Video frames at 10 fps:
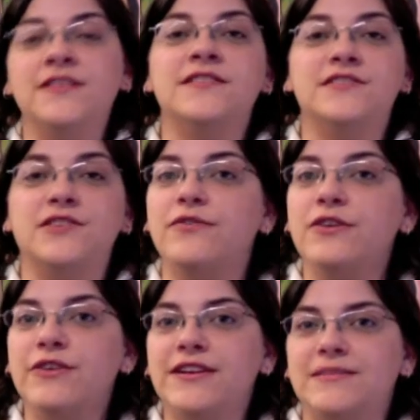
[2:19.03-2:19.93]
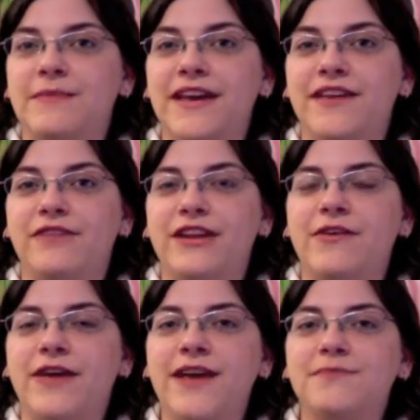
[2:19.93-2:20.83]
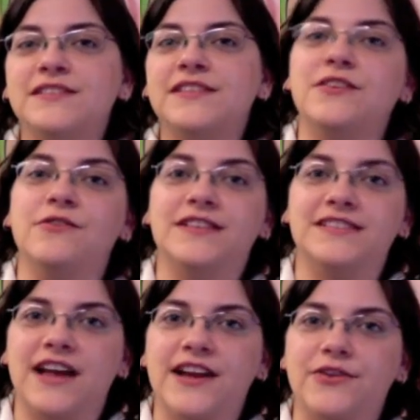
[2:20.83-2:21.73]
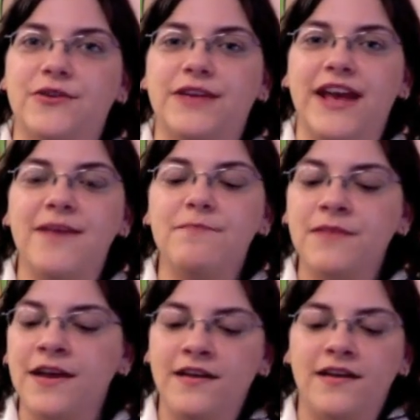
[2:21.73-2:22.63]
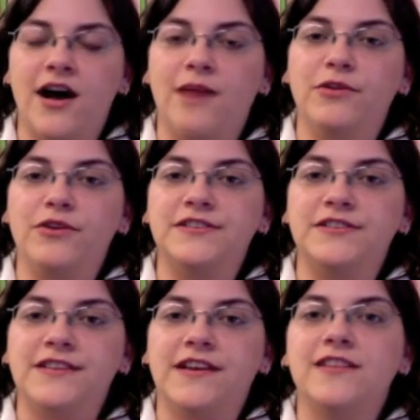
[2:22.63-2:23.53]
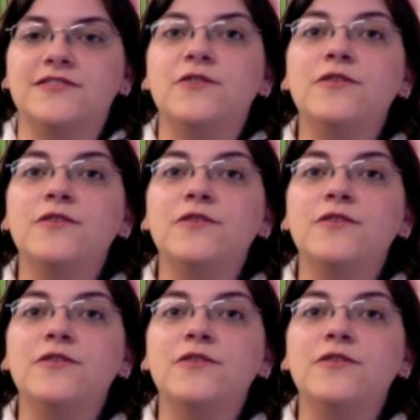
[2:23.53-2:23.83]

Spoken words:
So if you're into making video games, you can design your own game, upload it to the console,